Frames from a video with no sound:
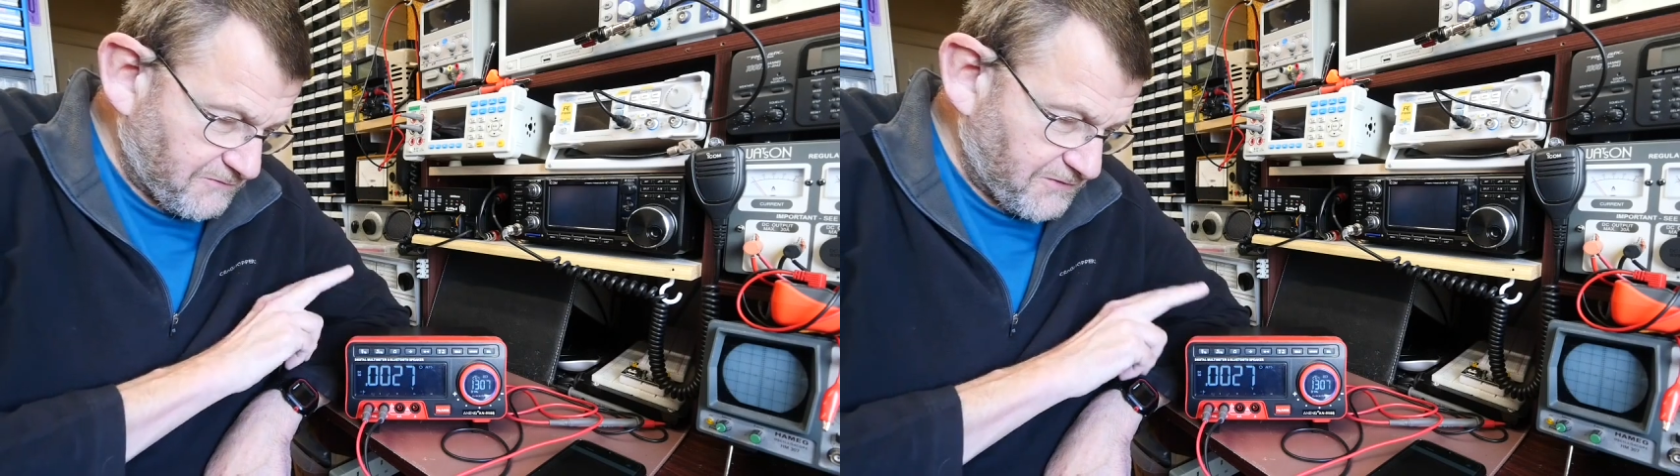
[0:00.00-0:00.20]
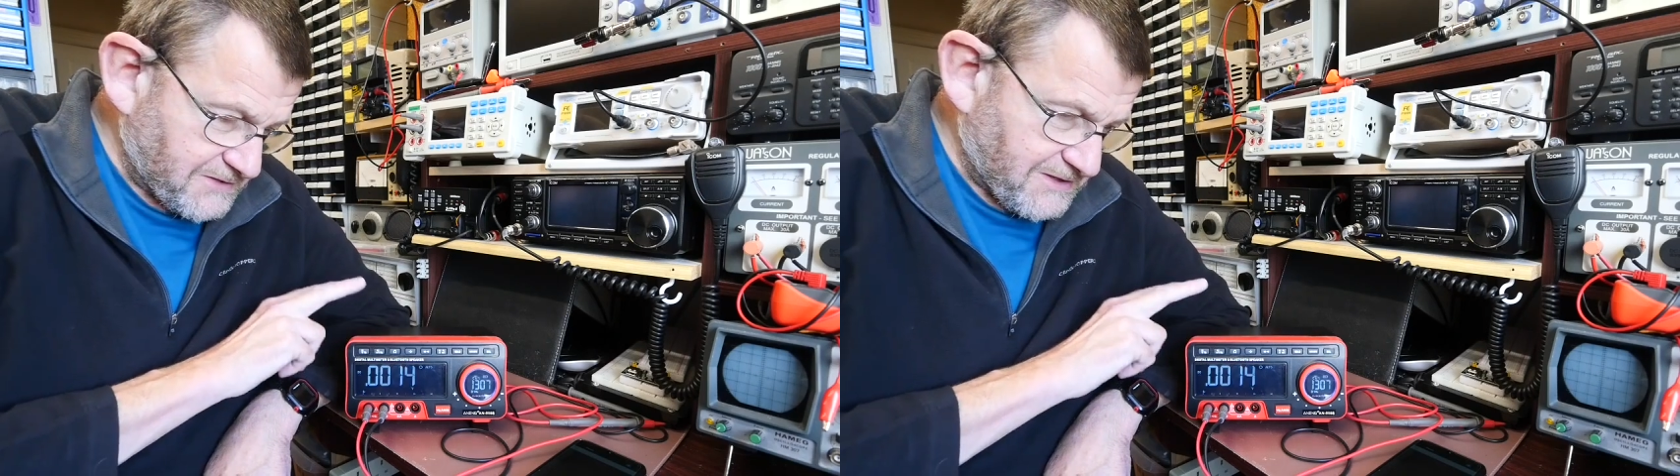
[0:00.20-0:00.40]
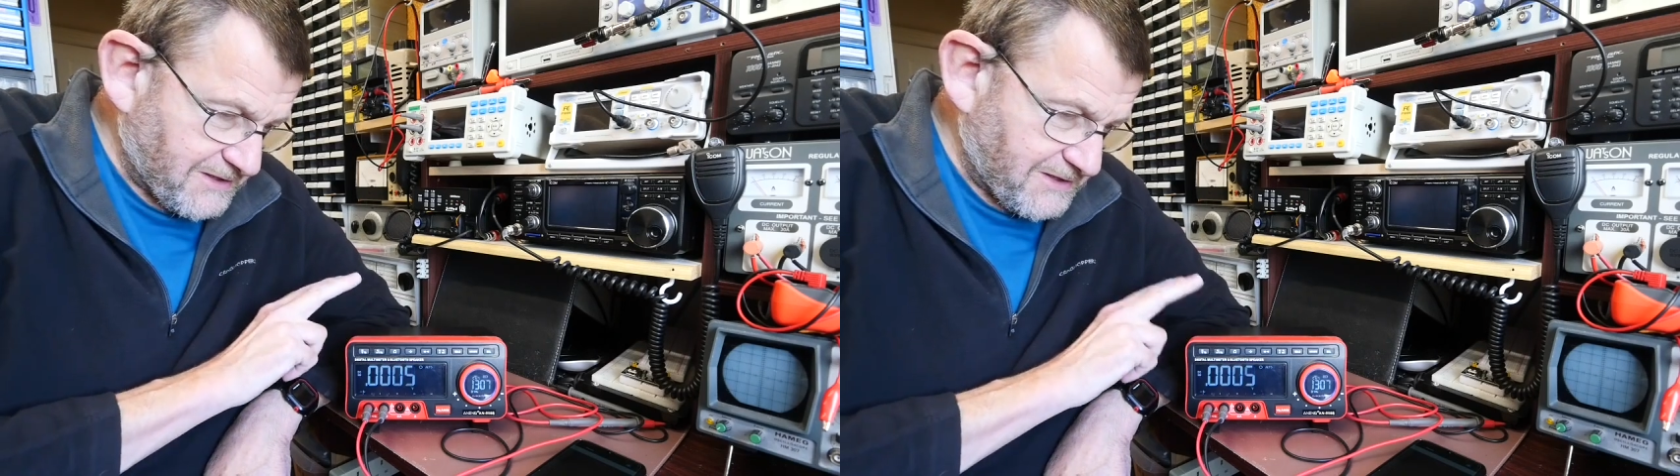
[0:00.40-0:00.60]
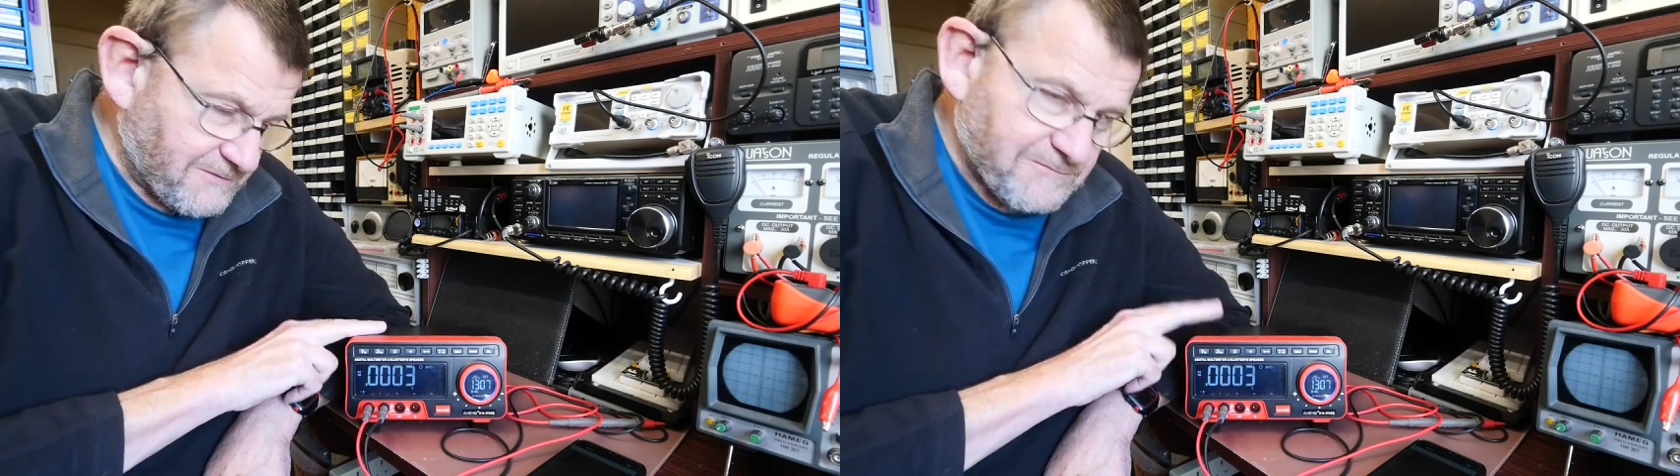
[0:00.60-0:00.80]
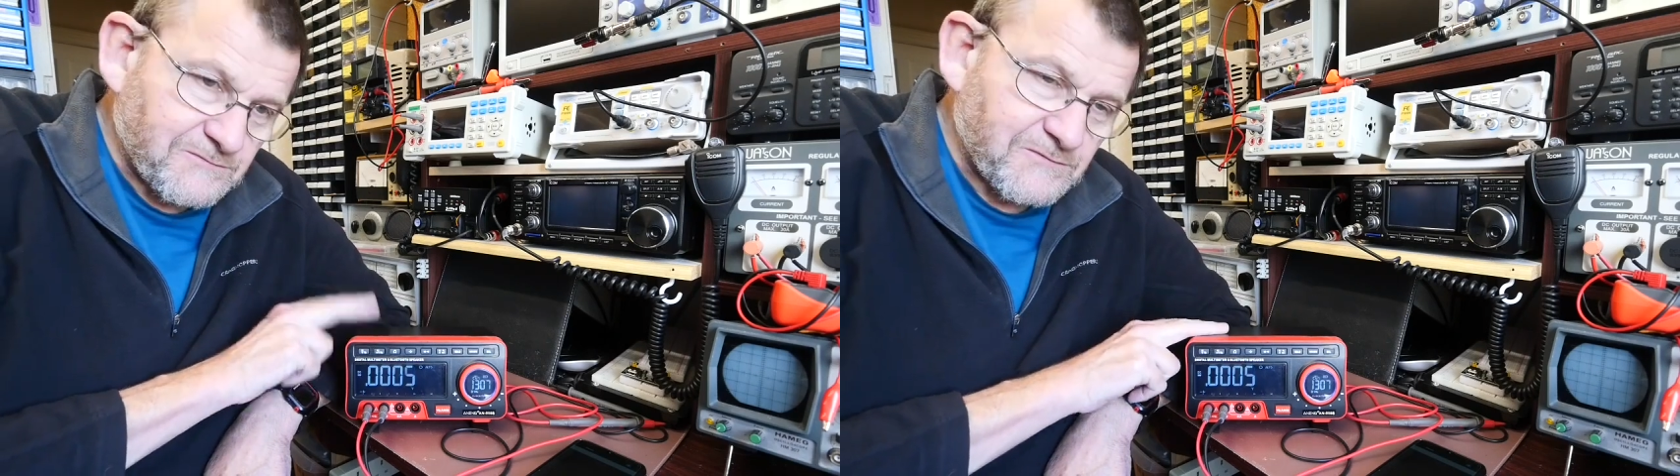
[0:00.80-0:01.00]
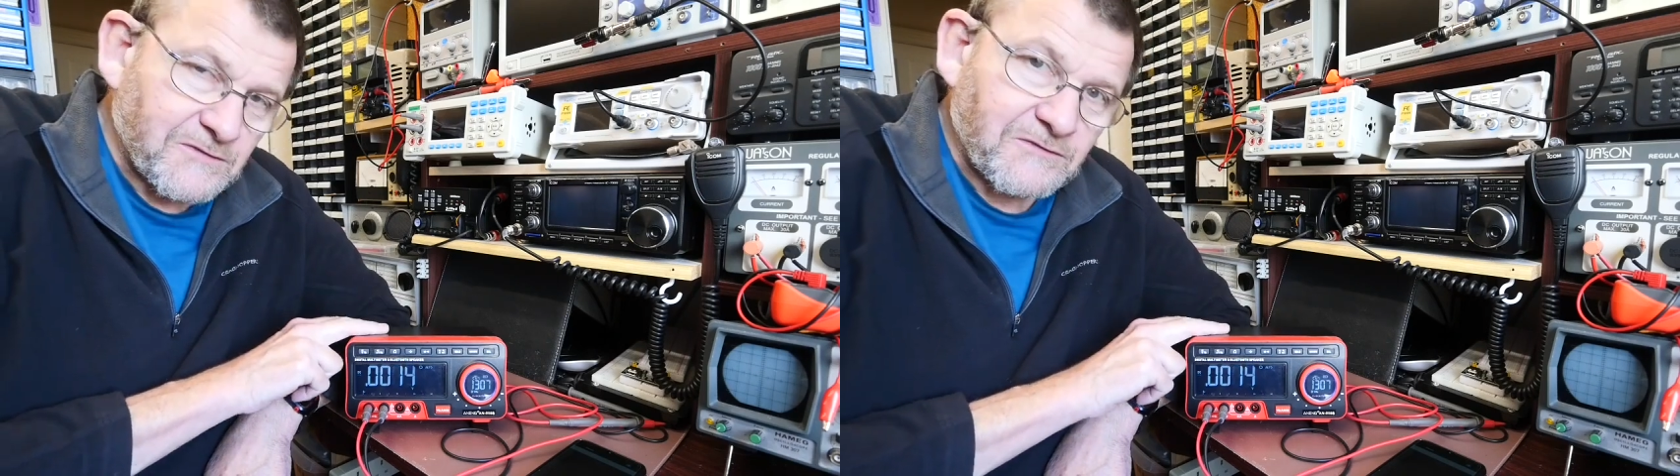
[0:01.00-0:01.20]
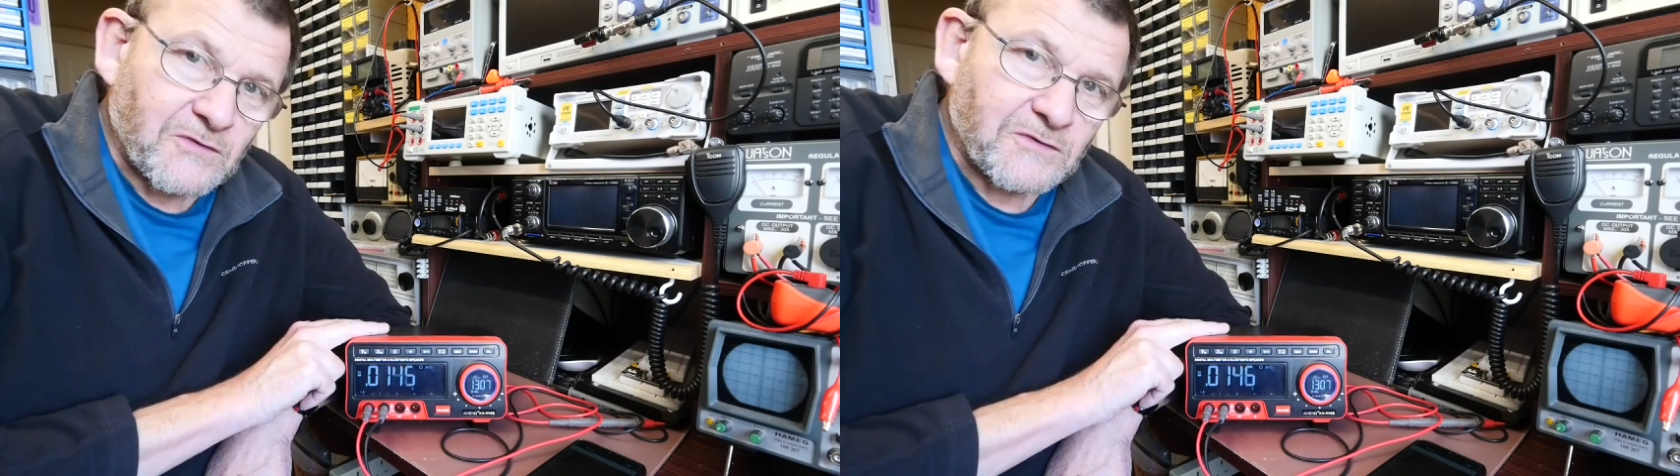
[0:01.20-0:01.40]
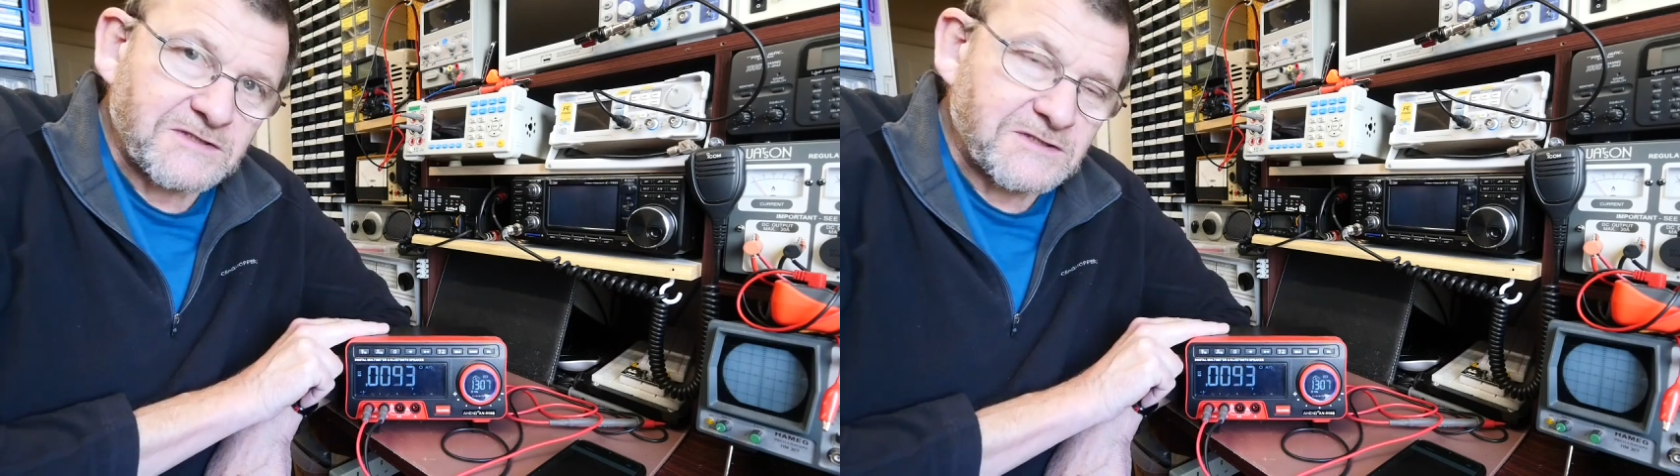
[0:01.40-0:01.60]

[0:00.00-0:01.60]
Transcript: Firstly, of course,